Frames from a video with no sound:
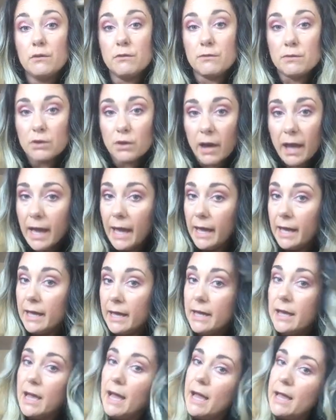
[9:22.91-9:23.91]
for your hair,
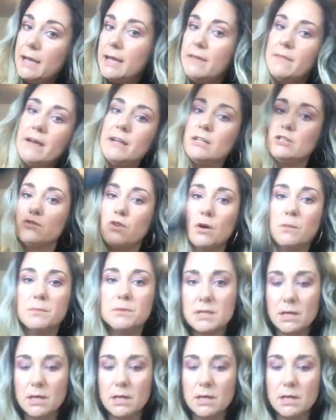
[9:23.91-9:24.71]
and let that drop.